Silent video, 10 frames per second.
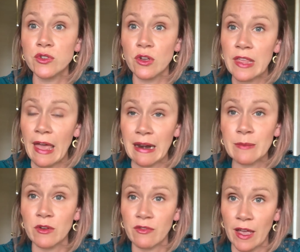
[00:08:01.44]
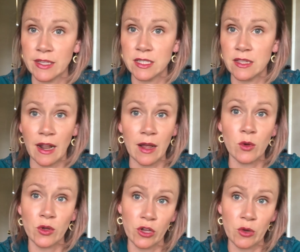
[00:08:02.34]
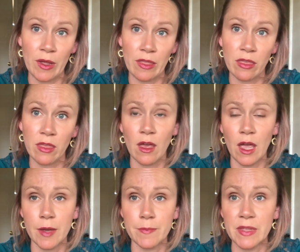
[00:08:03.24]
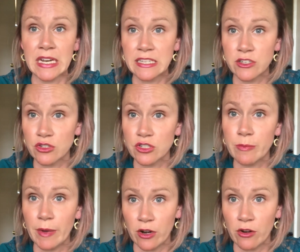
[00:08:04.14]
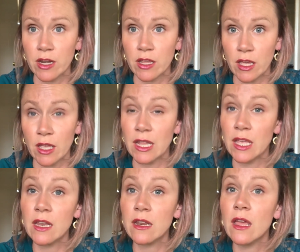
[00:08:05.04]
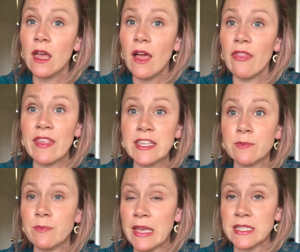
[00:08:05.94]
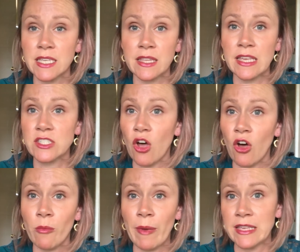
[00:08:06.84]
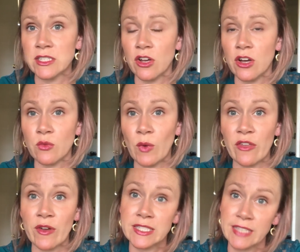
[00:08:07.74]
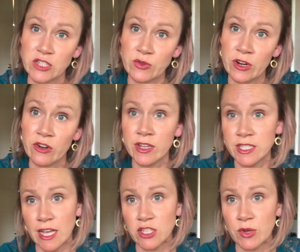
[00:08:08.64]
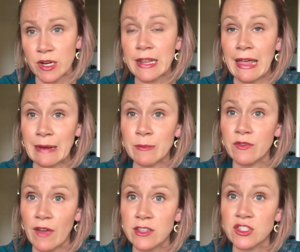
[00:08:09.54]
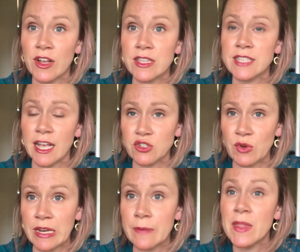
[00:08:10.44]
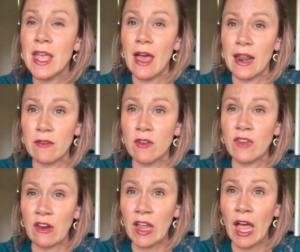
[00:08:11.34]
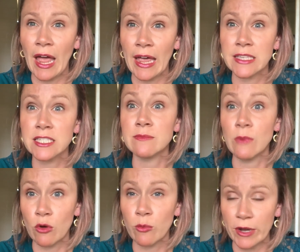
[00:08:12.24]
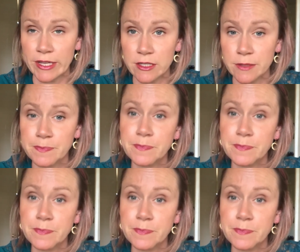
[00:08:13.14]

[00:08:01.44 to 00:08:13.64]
are the animal fats that I will cook with in addition to butter and ghee. And again, this basically is all based on whether it's saturated or unsaturated. Animal fats are unsaturated and have a very high smoke point,